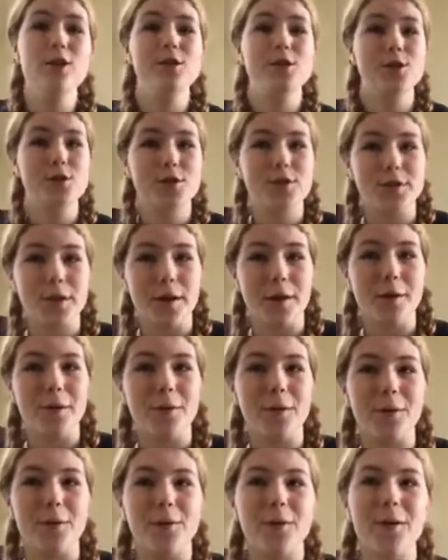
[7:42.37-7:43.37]

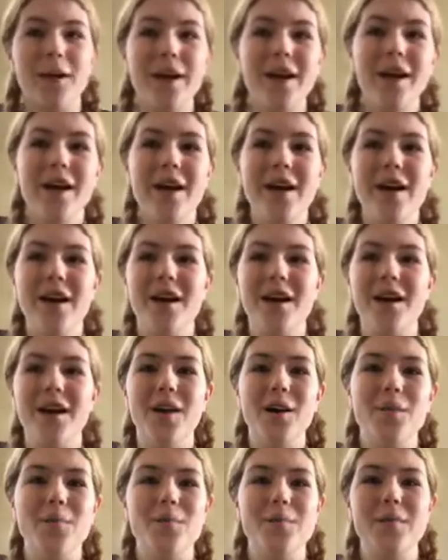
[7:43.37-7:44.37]
So,
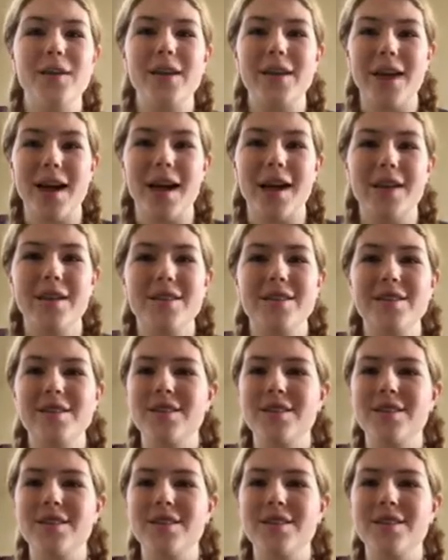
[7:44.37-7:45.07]
yeah.